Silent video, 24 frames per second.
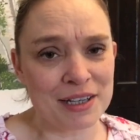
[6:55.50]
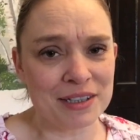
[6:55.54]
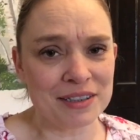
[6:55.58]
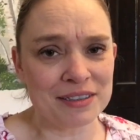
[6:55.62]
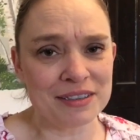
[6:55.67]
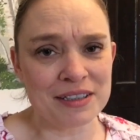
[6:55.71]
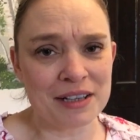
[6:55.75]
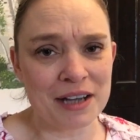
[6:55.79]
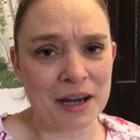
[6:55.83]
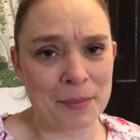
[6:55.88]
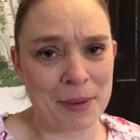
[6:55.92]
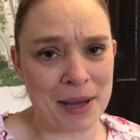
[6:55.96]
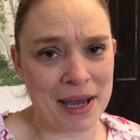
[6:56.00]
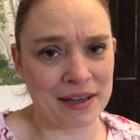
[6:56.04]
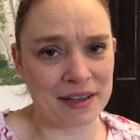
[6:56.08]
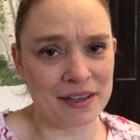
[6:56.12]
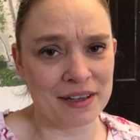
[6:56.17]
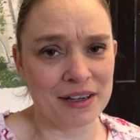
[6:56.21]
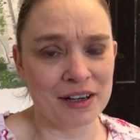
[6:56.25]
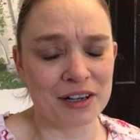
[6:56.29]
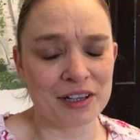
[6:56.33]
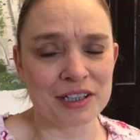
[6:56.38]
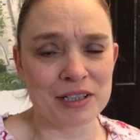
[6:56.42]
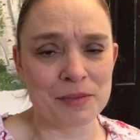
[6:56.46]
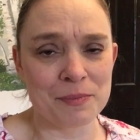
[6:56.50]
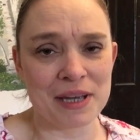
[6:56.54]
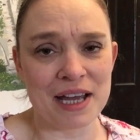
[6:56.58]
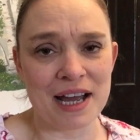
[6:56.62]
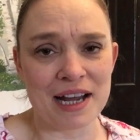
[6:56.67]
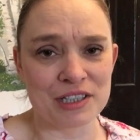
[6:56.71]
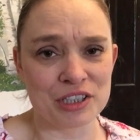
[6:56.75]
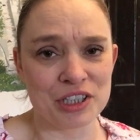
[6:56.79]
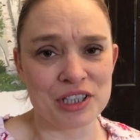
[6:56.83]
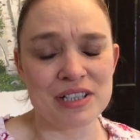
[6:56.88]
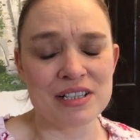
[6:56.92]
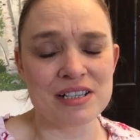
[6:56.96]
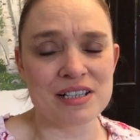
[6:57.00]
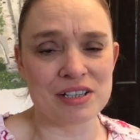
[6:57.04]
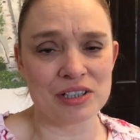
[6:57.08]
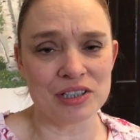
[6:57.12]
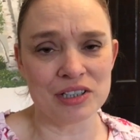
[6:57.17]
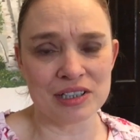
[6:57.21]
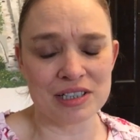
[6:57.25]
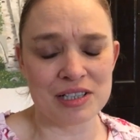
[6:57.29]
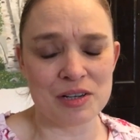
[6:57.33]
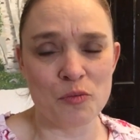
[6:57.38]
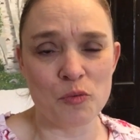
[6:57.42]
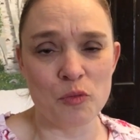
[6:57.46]
and Peggy are gonna be actually
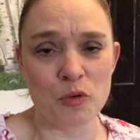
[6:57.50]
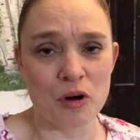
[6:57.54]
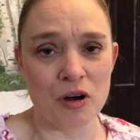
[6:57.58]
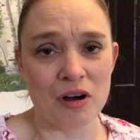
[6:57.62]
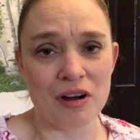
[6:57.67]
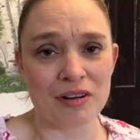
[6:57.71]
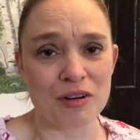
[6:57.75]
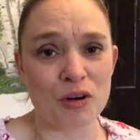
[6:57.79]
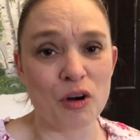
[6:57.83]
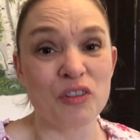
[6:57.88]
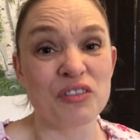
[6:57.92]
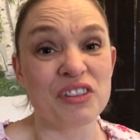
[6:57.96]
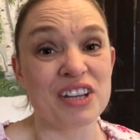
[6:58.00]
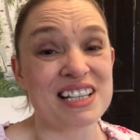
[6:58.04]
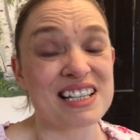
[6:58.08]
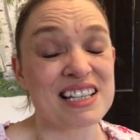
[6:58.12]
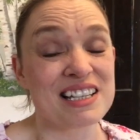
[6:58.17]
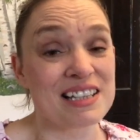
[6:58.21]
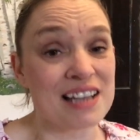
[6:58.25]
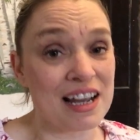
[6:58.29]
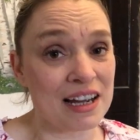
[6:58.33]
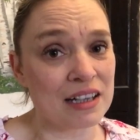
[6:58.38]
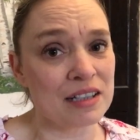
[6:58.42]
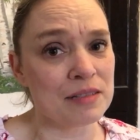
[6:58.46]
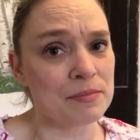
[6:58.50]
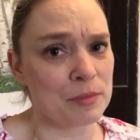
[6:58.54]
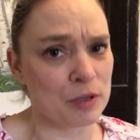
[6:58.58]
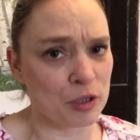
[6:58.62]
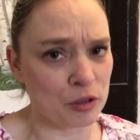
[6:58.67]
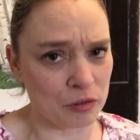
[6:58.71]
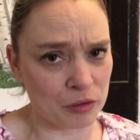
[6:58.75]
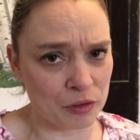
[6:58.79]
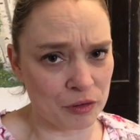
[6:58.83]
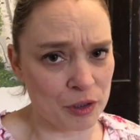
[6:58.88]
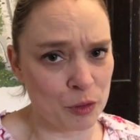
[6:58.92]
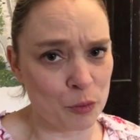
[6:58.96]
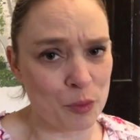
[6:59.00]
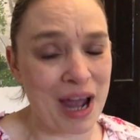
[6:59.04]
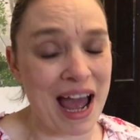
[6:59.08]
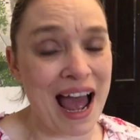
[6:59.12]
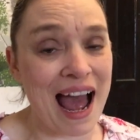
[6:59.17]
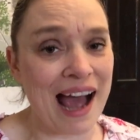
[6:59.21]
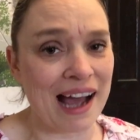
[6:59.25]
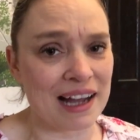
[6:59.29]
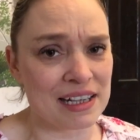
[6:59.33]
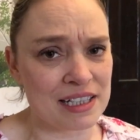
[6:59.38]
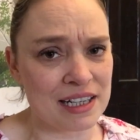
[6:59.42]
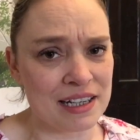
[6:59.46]
starting work on the second mural that we're
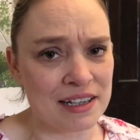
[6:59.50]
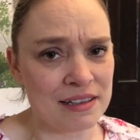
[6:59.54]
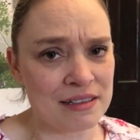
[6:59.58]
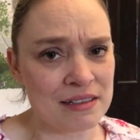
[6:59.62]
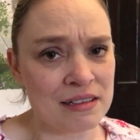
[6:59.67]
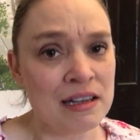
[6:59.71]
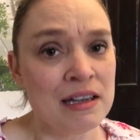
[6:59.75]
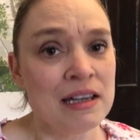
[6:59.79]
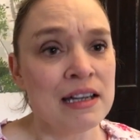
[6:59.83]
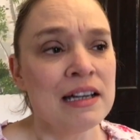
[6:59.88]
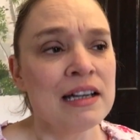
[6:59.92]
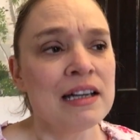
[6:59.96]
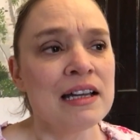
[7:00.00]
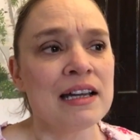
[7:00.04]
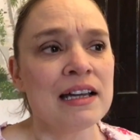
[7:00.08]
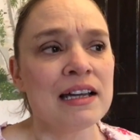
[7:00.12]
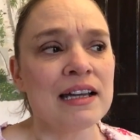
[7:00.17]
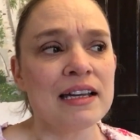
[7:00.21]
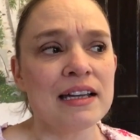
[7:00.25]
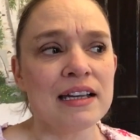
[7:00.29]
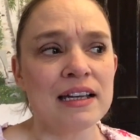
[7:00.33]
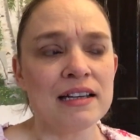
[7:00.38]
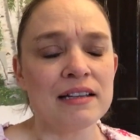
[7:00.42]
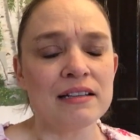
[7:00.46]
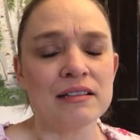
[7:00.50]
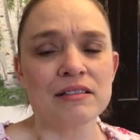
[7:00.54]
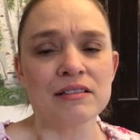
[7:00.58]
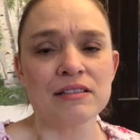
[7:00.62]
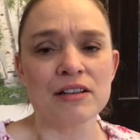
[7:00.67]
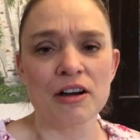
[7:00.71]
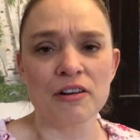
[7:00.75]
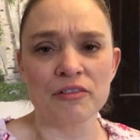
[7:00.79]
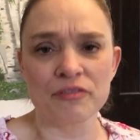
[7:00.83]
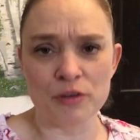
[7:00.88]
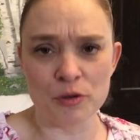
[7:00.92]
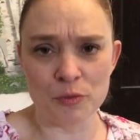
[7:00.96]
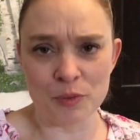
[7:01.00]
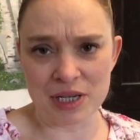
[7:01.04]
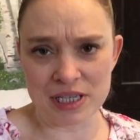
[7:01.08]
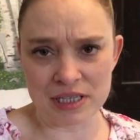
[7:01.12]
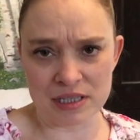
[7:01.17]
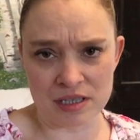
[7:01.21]
adding in a few weeks'